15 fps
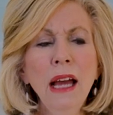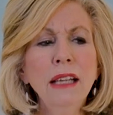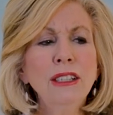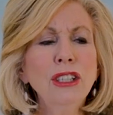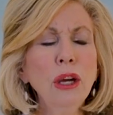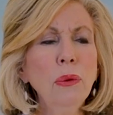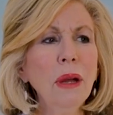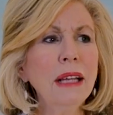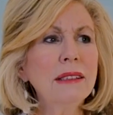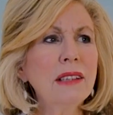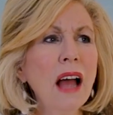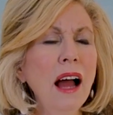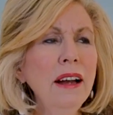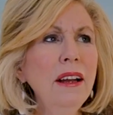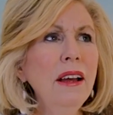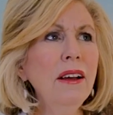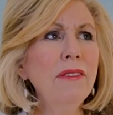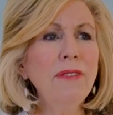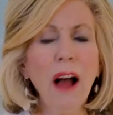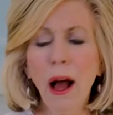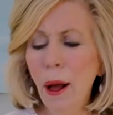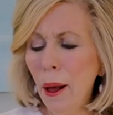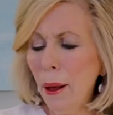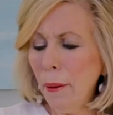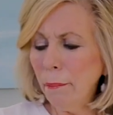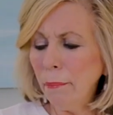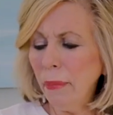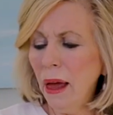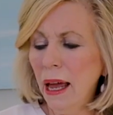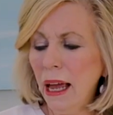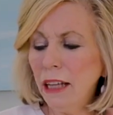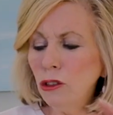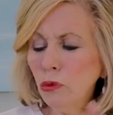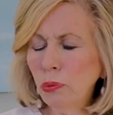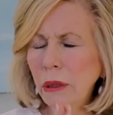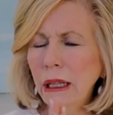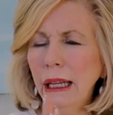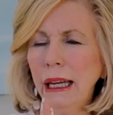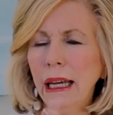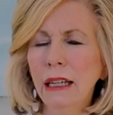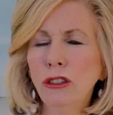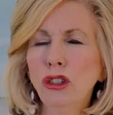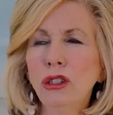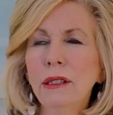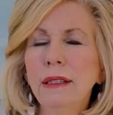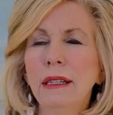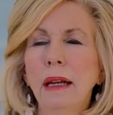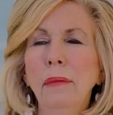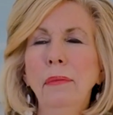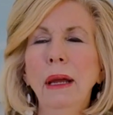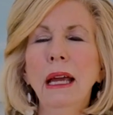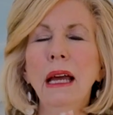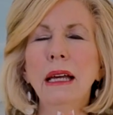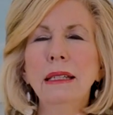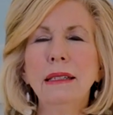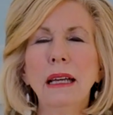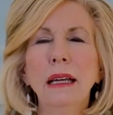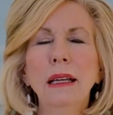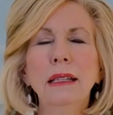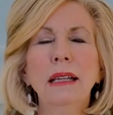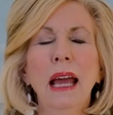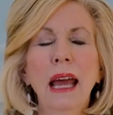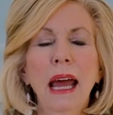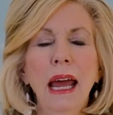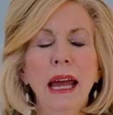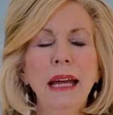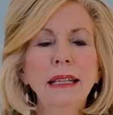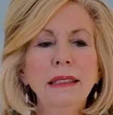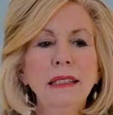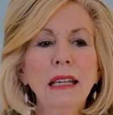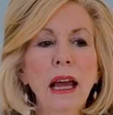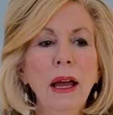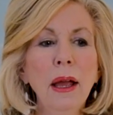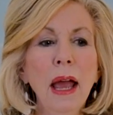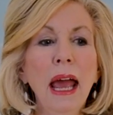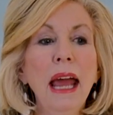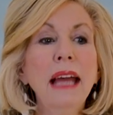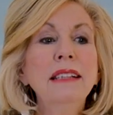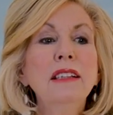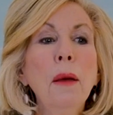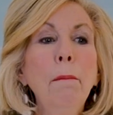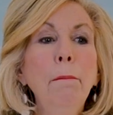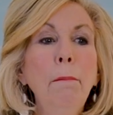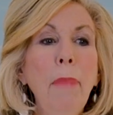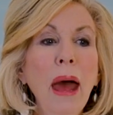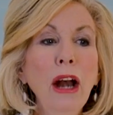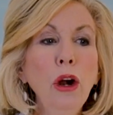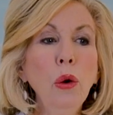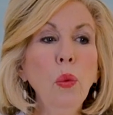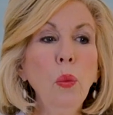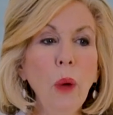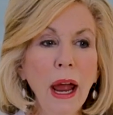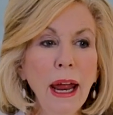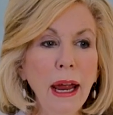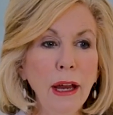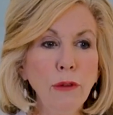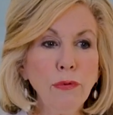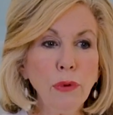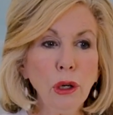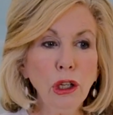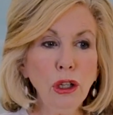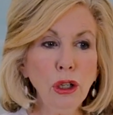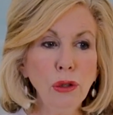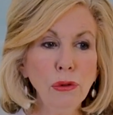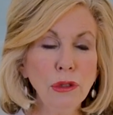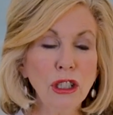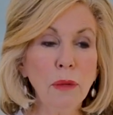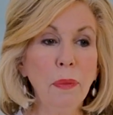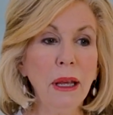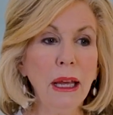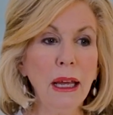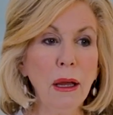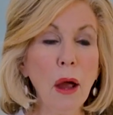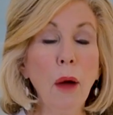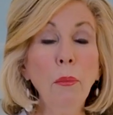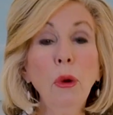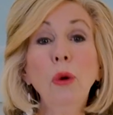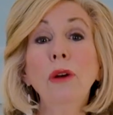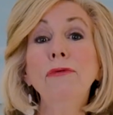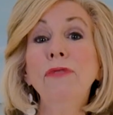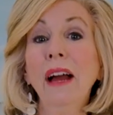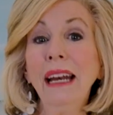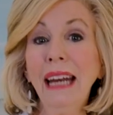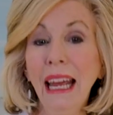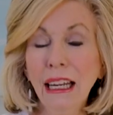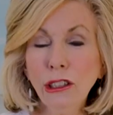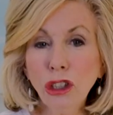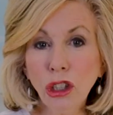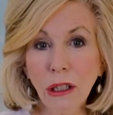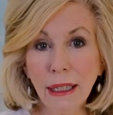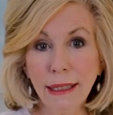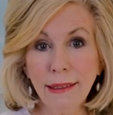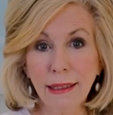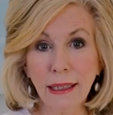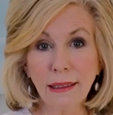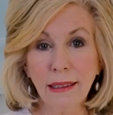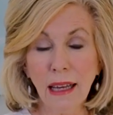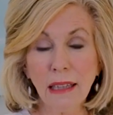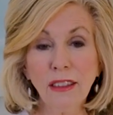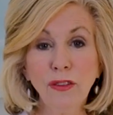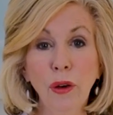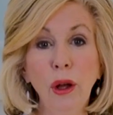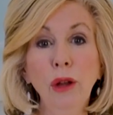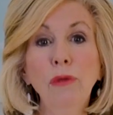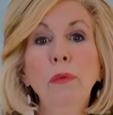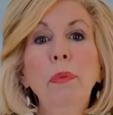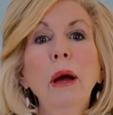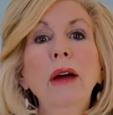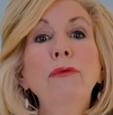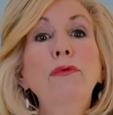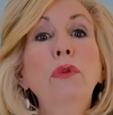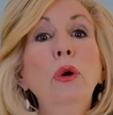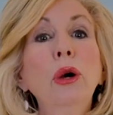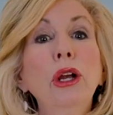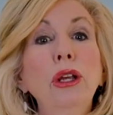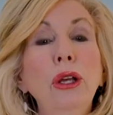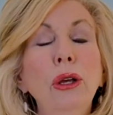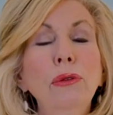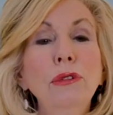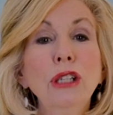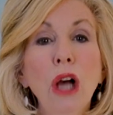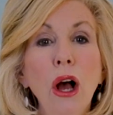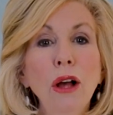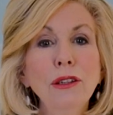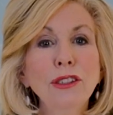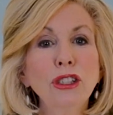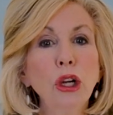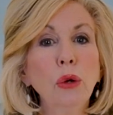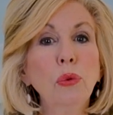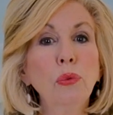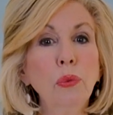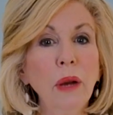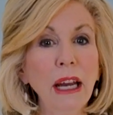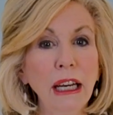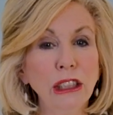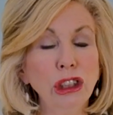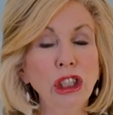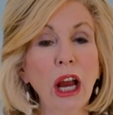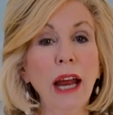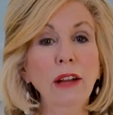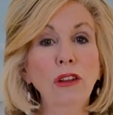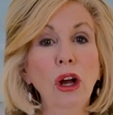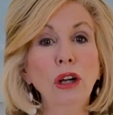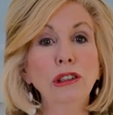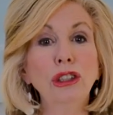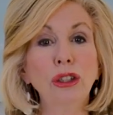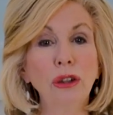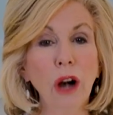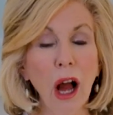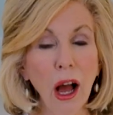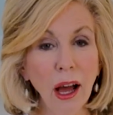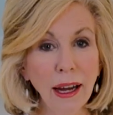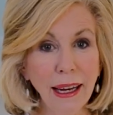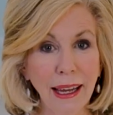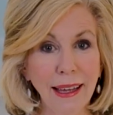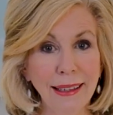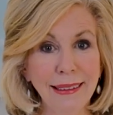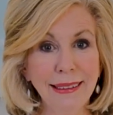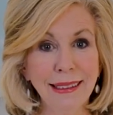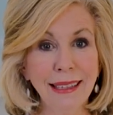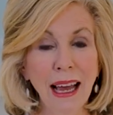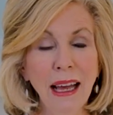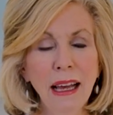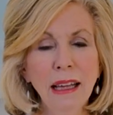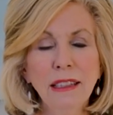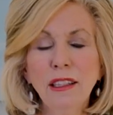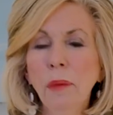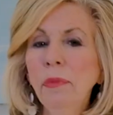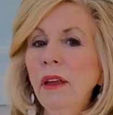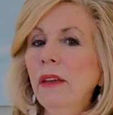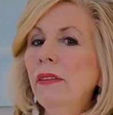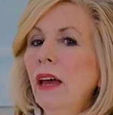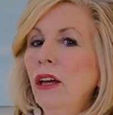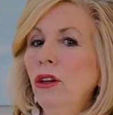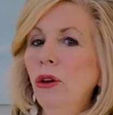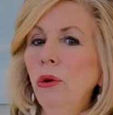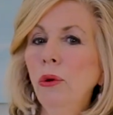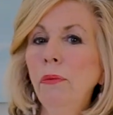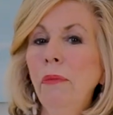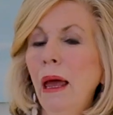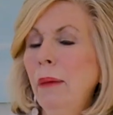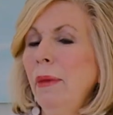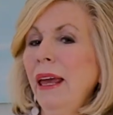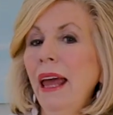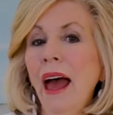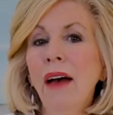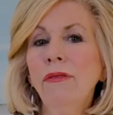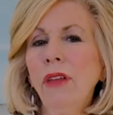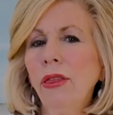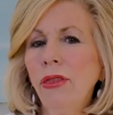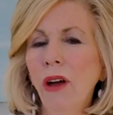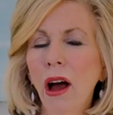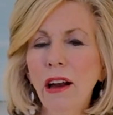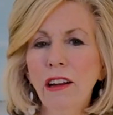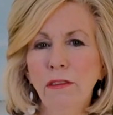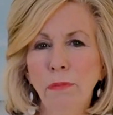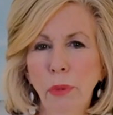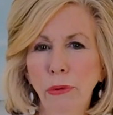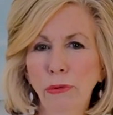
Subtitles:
So it's kind of, it's really interesting because it's it's a better way for you to be more financially successful, but for you to also reach a larger audience, something that you maybe haven't thought of